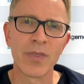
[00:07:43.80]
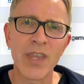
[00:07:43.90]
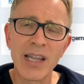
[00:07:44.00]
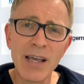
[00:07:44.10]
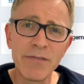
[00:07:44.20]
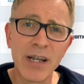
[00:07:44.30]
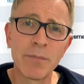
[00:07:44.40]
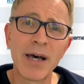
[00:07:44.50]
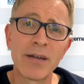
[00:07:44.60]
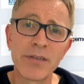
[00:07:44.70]
The left-hand
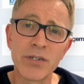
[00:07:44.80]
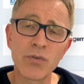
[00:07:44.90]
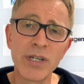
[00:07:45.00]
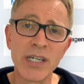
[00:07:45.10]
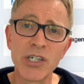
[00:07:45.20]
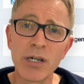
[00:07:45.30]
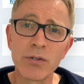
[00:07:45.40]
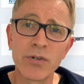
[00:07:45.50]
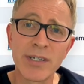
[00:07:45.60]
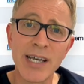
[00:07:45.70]
part of the screen shows
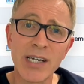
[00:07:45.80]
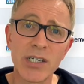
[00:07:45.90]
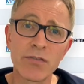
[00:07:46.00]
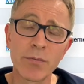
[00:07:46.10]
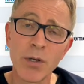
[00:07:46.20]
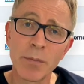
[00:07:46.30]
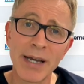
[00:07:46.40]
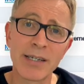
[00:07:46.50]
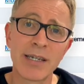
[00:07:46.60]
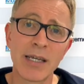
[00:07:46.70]
transactions from your
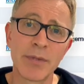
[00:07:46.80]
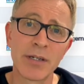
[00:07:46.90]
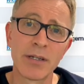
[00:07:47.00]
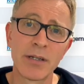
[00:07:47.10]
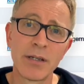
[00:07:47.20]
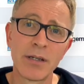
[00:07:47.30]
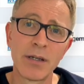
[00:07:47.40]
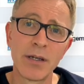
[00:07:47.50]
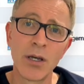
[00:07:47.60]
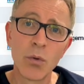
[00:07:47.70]
bank statement.
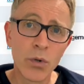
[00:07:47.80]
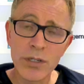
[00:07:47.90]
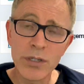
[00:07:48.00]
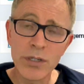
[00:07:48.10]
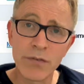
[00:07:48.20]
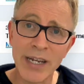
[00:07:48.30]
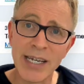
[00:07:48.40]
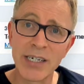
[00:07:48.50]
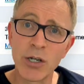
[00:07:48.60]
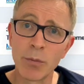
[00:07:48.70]
Once you've
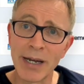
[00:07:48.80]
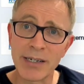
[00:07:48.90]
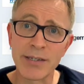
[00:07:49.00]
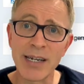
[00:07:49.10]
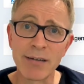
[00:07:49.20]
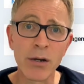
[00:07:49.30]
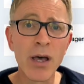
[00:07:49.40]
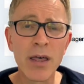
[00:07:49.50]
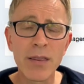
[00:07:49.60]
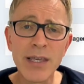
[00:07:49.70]
connected your bank to Xero,
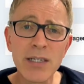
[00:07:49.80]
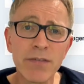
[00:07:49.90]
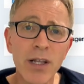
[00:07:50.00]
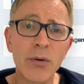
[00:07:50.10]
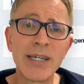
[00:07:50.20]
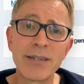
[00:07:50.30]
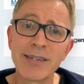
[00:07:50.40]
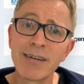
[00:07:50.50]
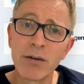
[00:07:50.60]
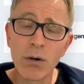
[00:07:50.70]
these flow into
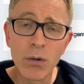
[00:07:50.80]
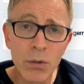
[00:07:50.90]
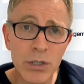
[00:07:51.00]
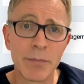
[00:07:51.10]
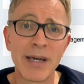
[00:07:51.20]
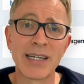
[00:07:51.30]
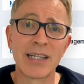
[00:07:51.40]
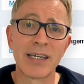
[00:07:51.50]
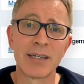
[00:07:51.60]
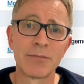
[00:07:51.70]
Xero
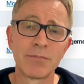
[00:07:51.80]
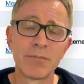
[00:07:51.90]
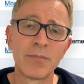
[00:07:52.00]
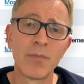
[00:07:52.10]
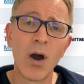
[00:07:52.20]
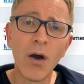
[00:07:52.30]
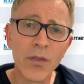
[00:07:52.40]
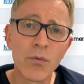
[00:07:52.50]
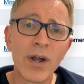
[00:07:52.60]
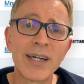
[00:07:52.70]
automatically. On
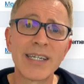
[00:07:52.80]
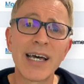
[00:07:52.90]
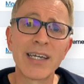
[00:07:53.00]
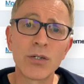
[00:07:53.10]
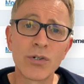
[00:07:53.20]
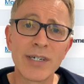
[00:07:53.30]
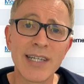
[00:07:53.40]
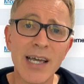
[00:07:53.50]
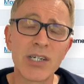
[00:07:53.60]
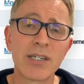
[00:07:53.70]
the right are your
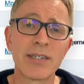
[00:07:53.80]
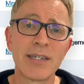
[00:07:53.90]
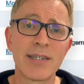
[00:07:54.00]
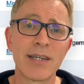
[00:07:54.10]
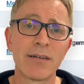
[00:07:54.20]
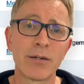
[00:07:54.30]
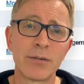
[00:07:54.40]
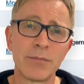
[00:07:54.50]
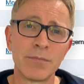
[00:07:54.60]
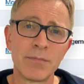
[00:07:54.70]
transactions in Xero.
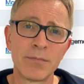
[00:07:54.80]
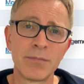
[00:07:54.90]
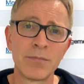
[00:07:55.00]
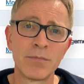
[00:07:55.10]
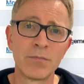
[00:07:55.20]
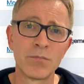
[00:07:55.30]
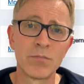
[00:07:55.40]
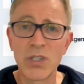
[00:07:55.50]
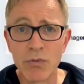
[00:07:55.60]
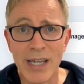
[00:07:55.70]

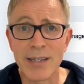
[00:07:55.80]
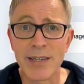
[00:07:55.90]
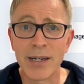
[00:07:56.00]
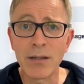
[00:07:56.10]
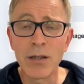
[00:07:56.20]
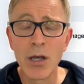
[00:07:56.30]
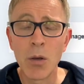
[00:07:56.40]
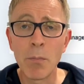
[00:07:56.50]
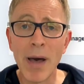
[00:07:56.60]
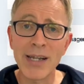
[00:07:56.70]
To reconcile,
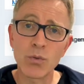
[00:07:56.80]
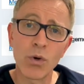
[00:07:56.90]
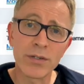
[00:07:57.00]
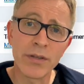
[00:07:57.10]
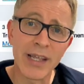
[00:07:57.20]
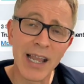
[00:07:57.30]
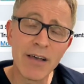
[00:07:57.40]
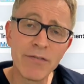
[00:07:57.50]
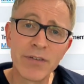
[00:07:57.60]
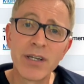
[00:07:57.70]
match what's on the
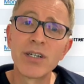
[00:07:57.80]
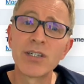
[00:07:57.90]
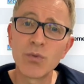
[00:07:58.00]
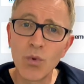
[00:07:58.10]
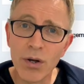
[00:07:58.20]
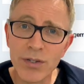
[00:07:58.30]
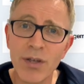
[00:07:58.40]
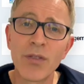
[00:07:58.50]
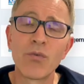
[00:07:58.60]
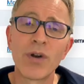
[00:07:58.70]
left to what's
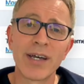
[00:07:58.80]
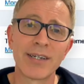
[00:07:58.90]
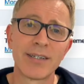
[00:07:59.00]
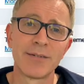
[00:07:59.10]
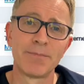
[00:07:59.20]
on the right.